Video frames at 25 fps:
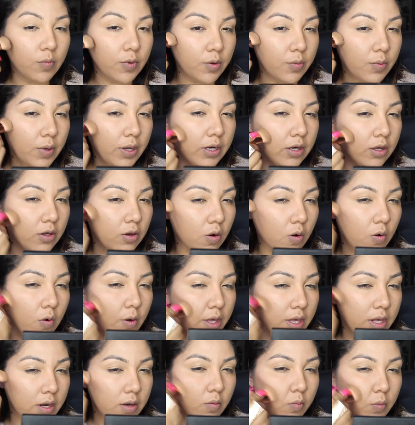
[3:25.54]
We want to go
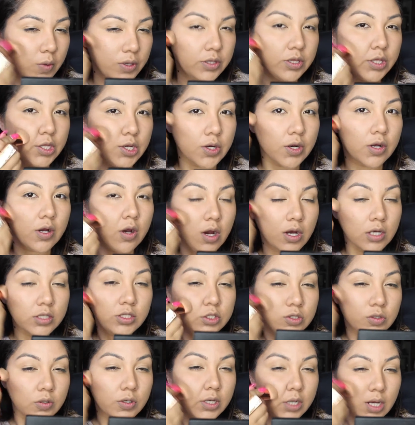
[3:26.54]
in with your
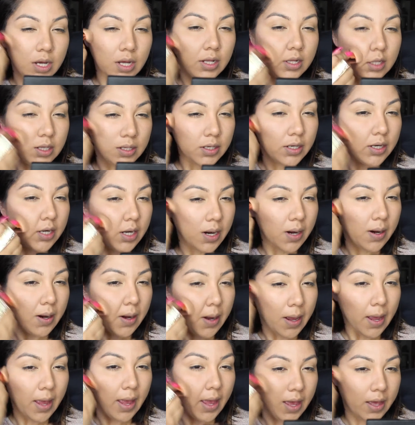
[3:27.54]
contour color,
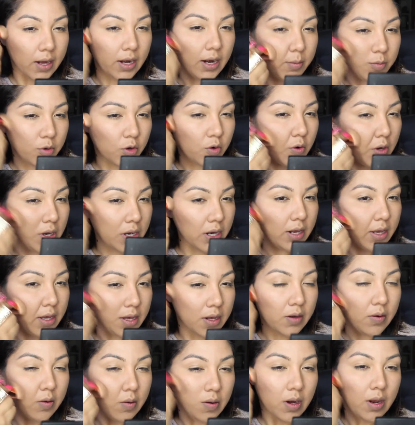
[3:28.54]
and I'm going
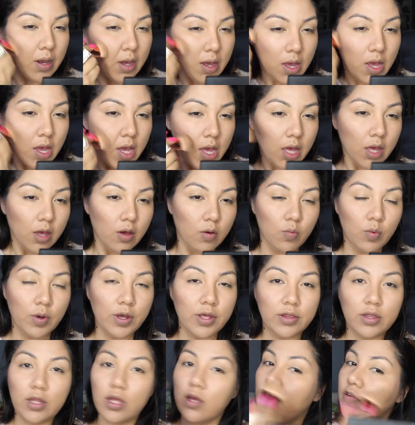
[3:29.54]
in
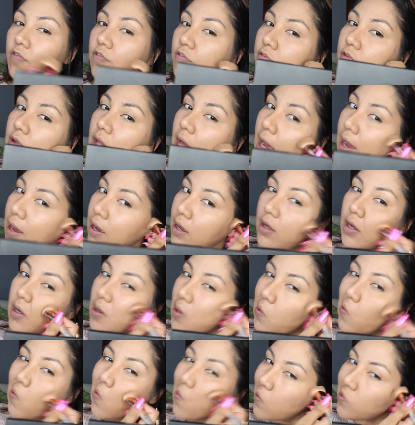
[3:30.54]
with a flat
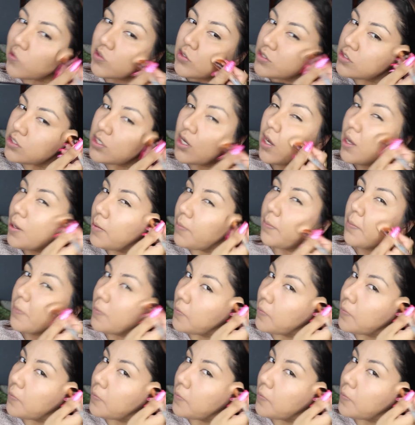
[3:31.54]
top